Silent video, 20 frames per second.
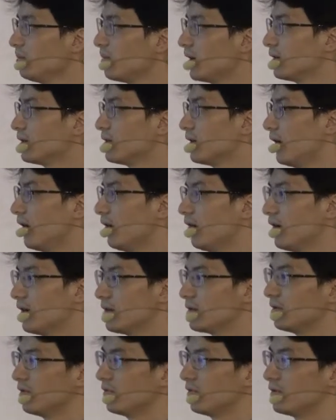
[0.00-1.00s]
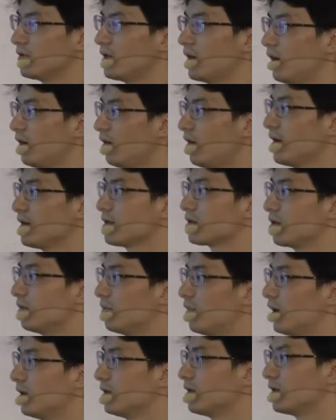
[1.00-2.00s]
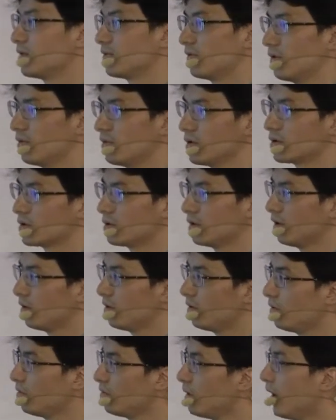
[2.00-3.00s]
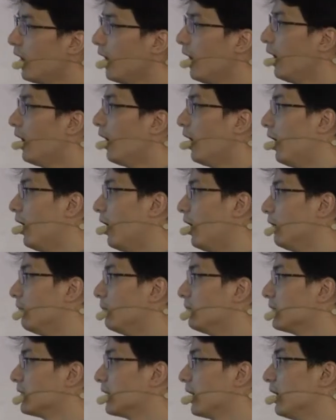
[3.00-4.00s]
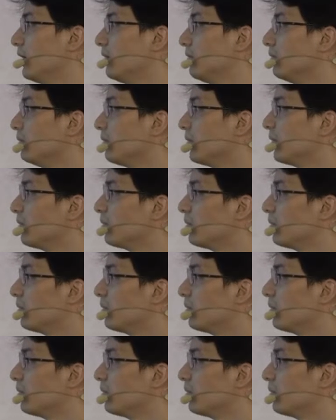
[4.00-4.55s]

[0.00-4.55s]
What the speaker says: But if the LS command is very slow, then